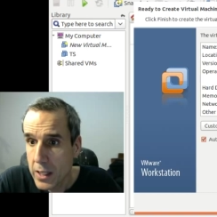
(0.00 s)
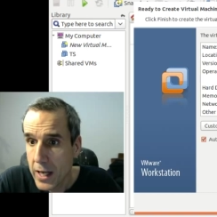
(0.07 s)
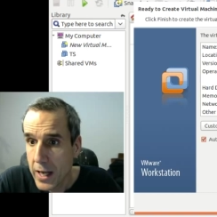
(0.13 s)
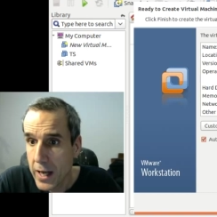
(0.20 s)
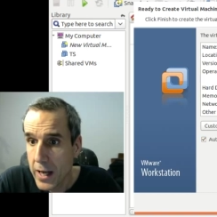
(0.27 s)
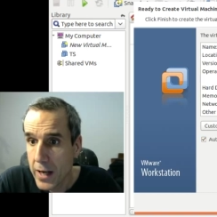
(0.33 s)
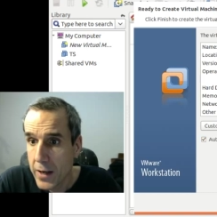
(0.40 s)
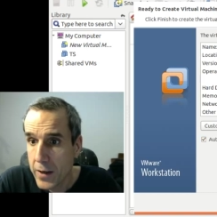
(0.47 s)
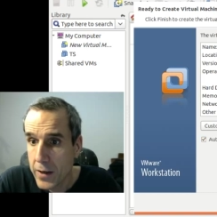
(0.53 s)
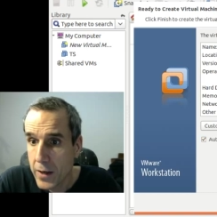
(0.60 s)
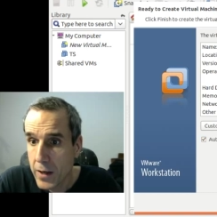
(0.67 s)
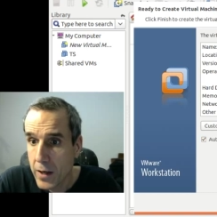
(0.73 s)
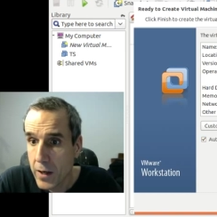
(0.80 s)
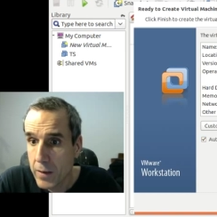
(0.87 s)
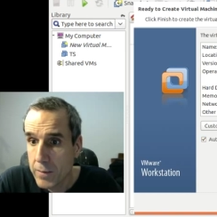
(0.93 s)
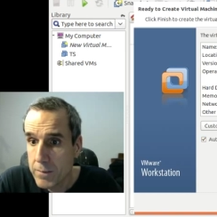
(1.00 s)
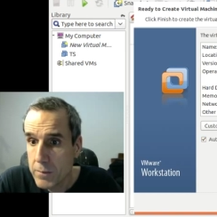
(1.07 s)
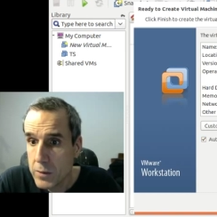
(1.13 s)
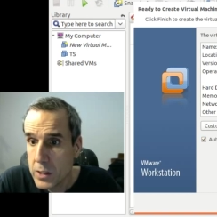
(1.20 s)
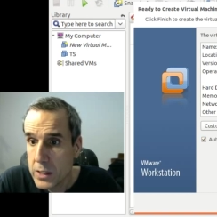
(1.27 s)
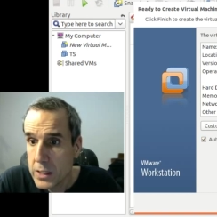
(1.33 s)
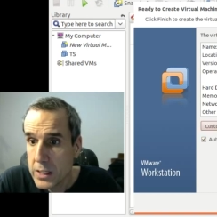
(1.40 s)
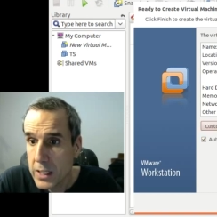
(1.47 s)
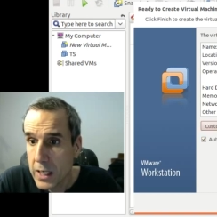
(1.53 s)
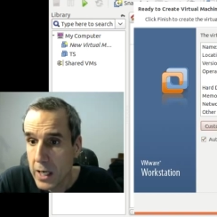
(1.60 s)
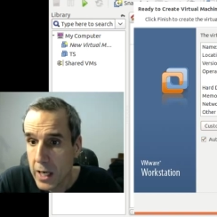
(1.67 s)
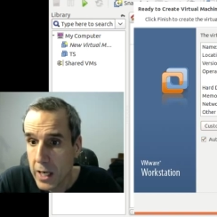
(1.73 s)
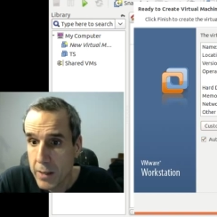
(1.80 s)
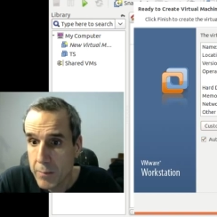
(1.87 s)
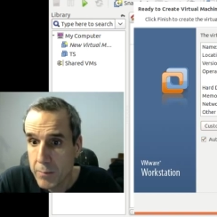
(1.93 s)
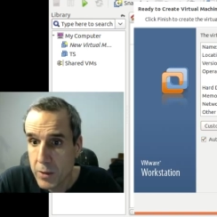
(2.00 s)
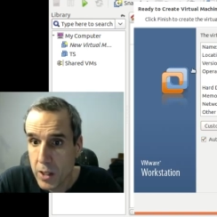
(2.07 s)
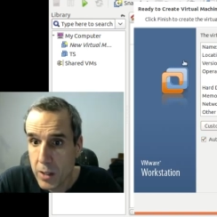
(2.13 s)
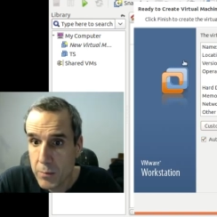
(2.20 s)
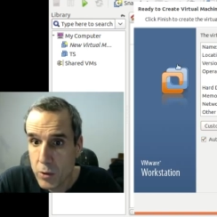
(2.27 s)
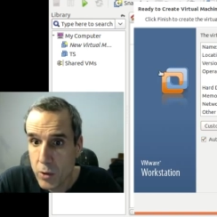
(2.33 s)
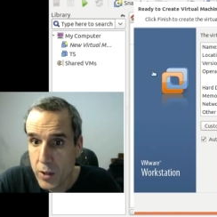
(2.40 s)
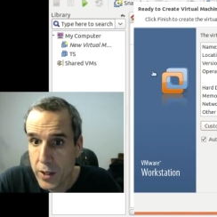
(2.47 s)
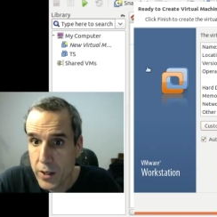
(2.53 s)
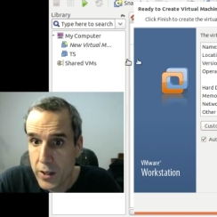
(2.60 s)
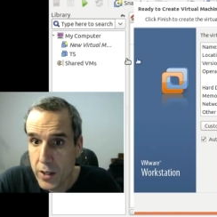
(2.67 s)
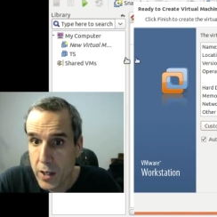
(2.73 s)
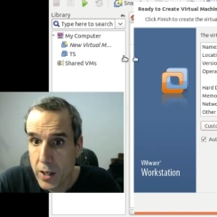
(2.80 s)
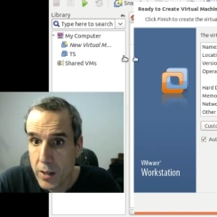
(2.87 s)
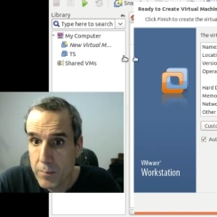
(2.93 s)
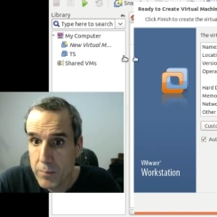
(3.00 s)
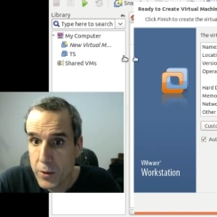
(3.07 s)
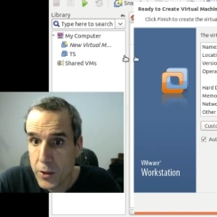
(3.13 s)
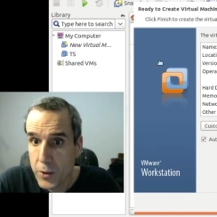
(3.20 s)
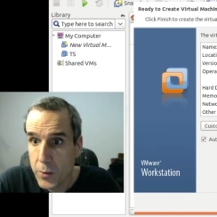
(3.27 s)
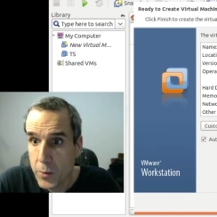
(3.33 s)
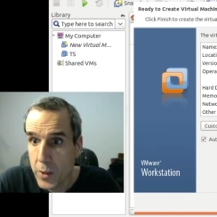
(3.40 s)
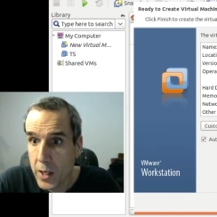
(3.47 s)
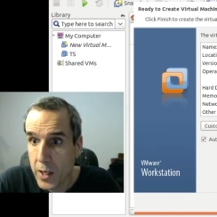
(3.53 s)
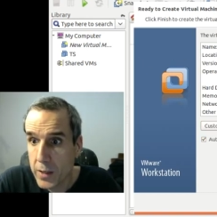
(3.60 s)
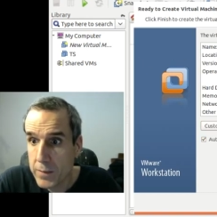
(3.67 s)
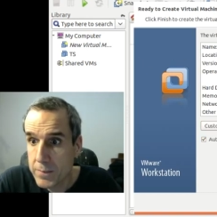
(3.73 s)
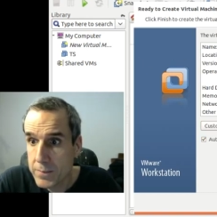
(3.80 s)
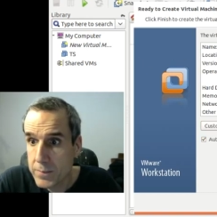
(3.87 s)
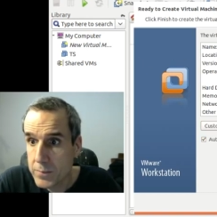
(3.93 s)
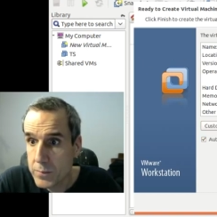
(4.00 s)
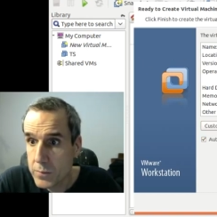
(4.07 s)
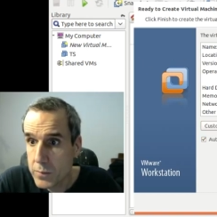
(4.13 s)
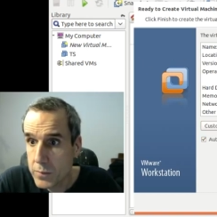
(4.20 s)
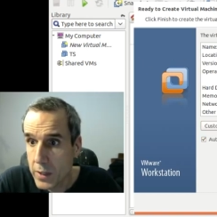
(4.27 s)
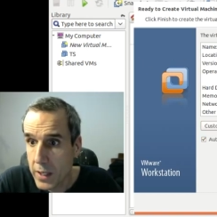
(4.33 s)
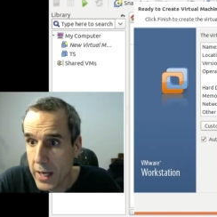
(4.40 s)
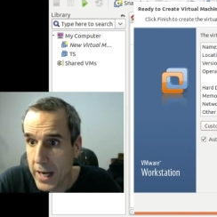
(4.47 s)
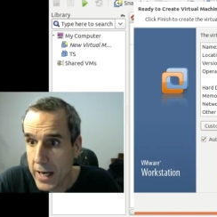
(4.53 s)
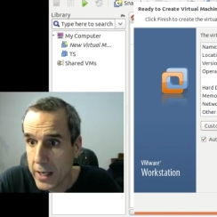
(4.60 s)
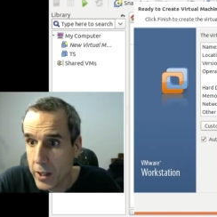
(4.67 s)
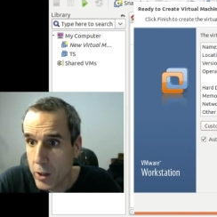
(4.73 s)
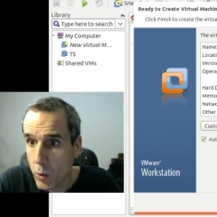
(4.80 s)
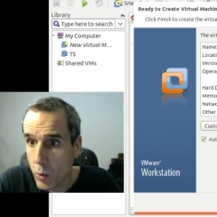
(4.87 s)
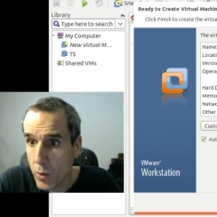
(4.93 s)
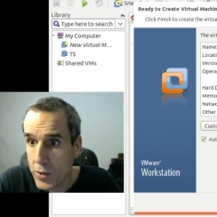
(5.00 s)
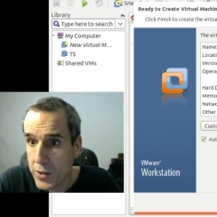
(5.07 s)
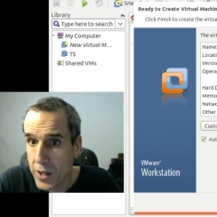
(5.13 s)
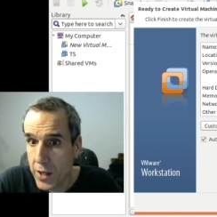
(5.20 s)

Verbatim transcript: and I'm going to do 8 cores.